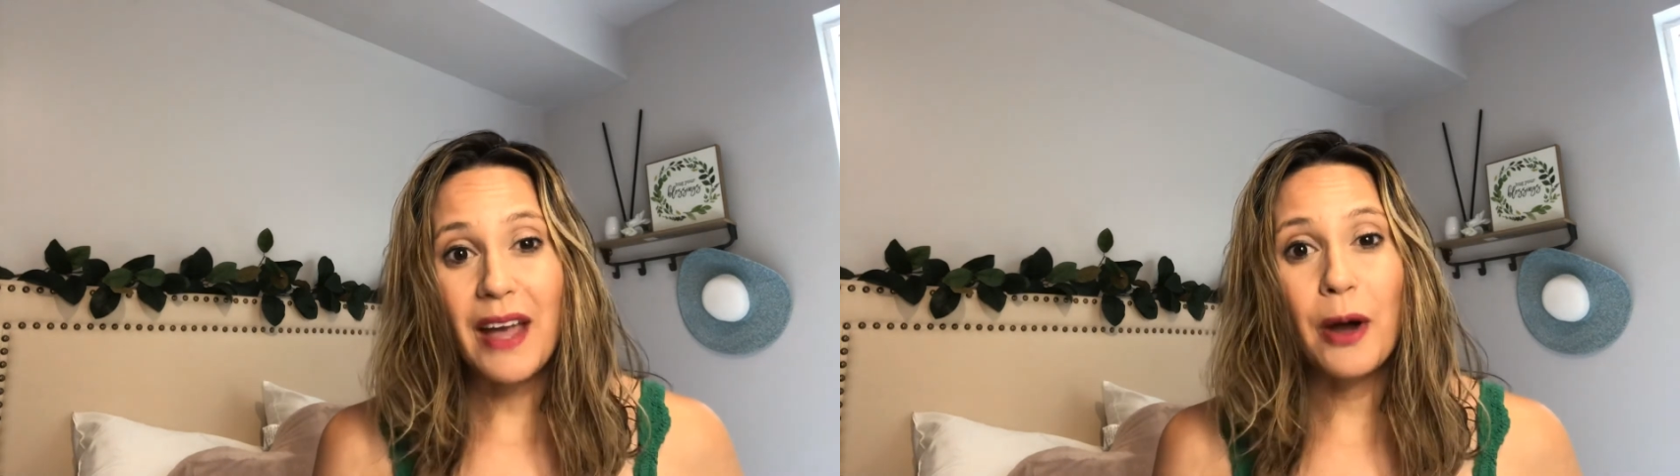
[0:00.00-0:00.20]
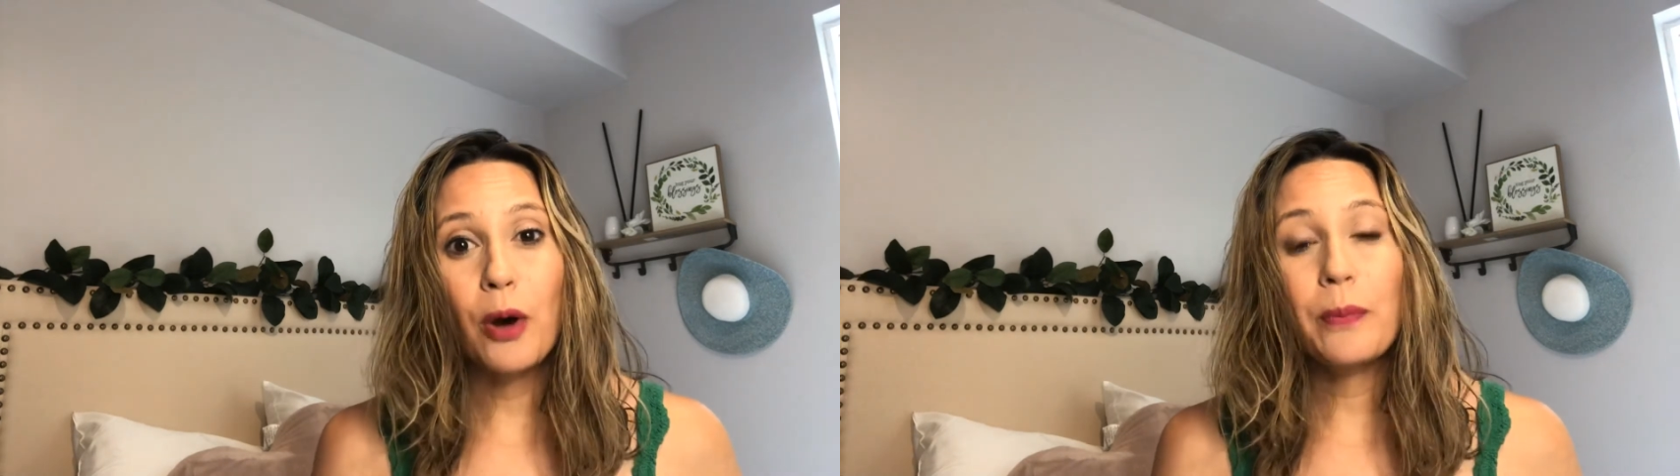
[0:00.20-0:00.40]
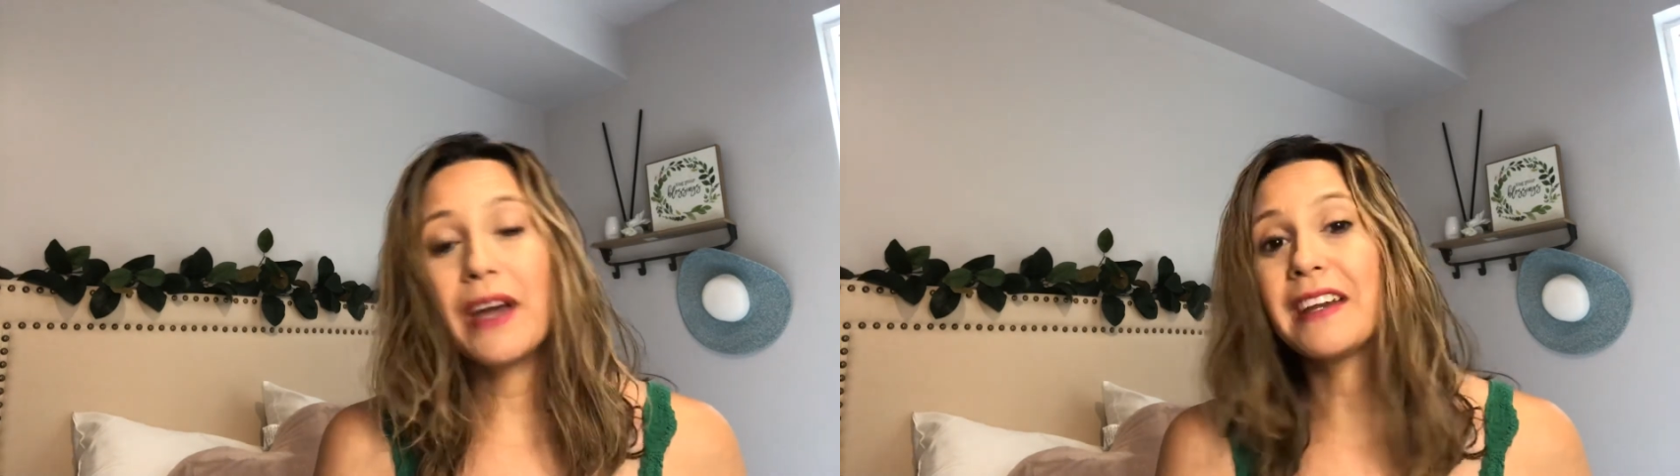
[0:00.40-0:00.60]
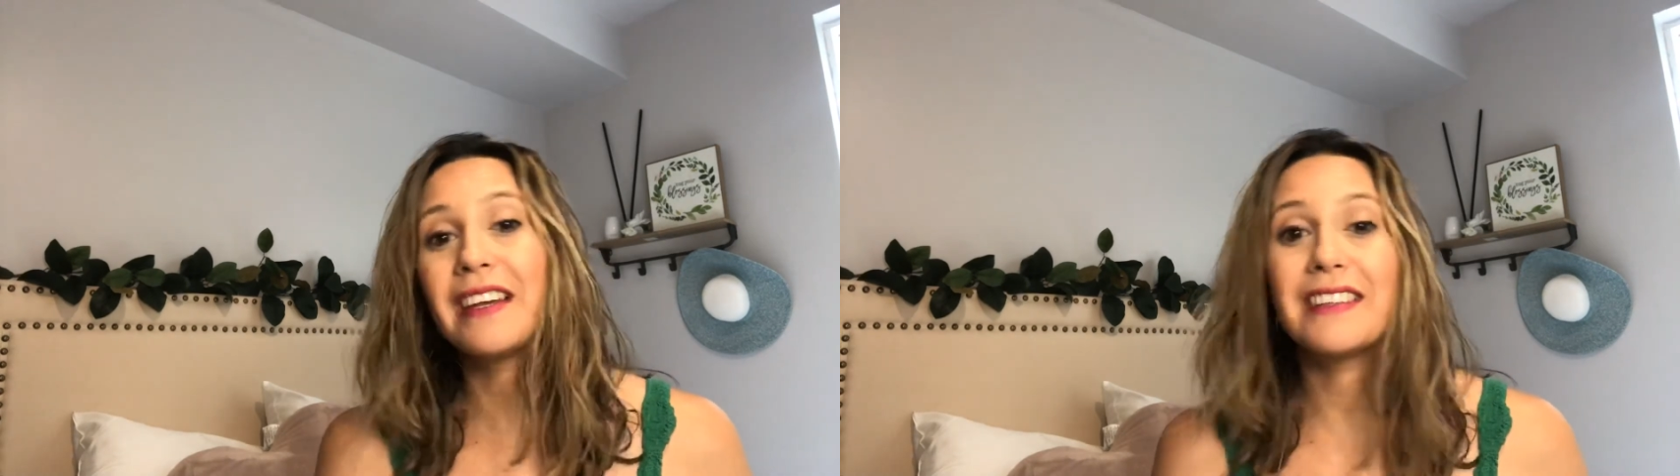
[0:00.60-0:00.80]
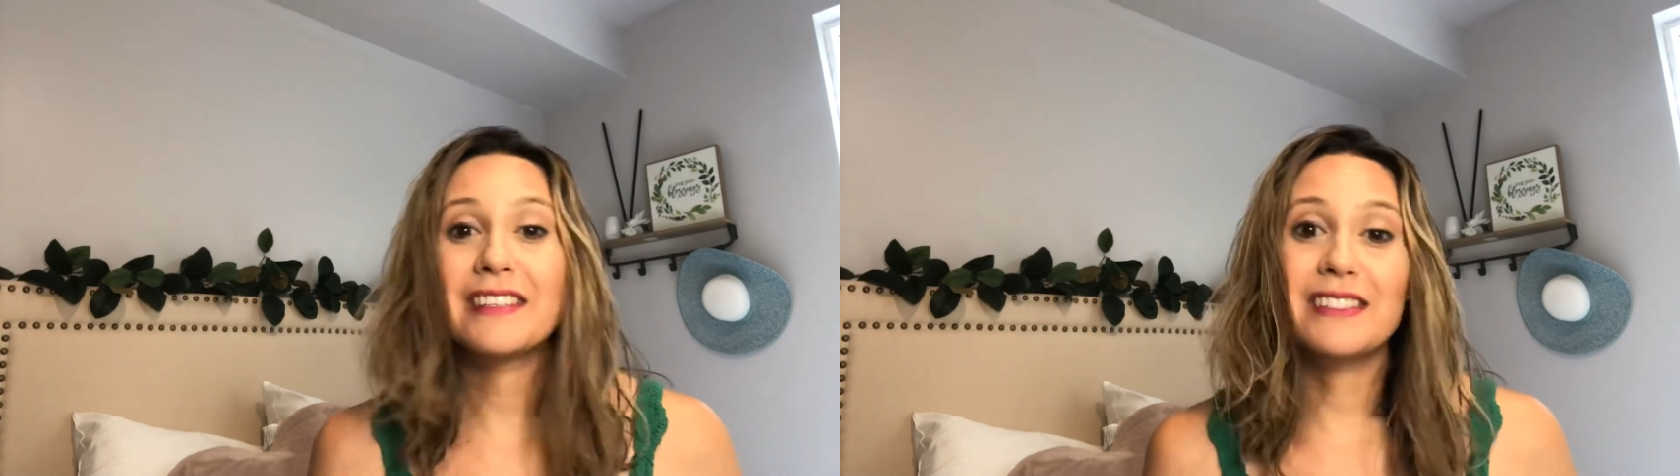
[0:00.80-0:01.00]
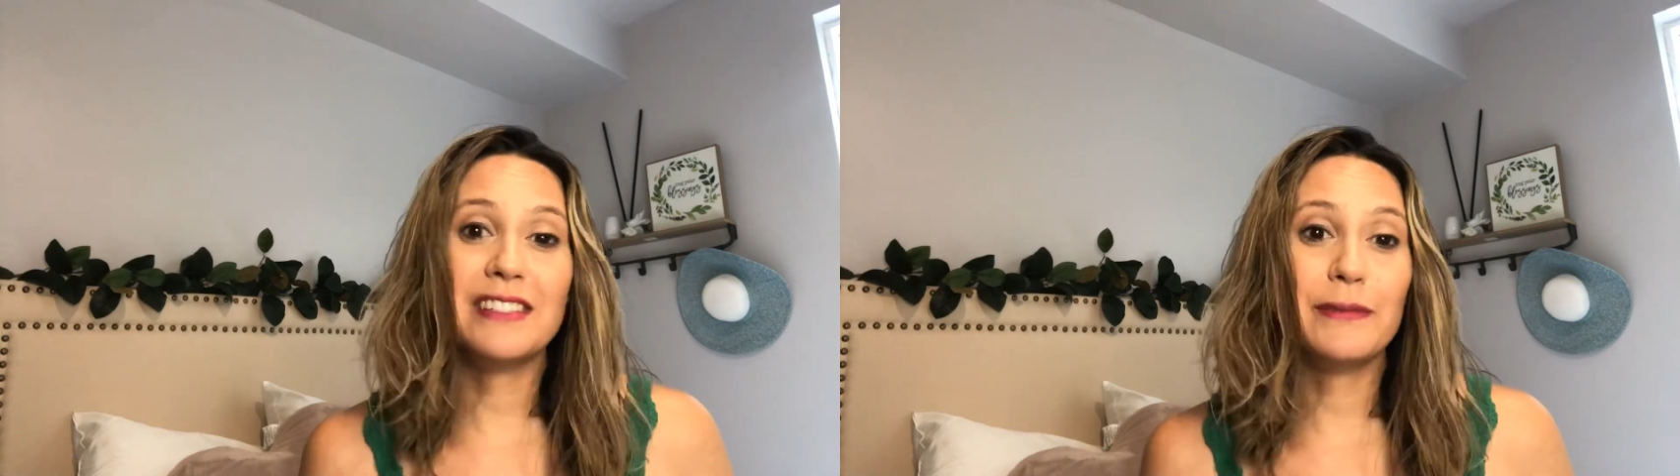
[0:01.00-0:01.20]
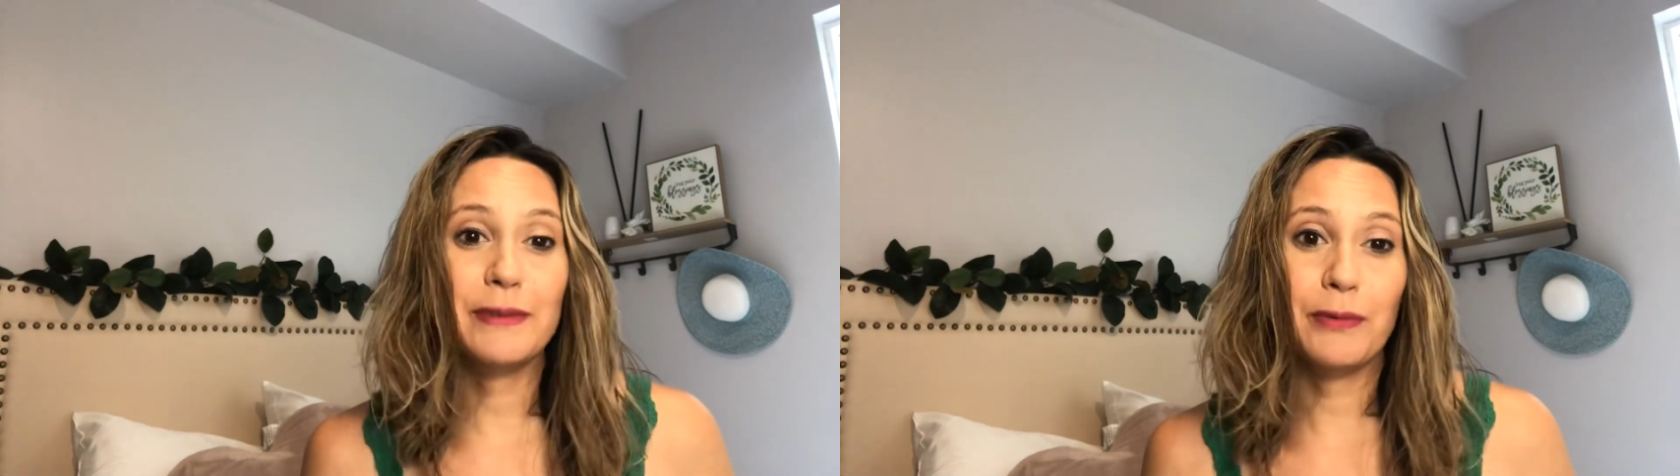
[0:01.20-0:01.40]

I hope any of these tips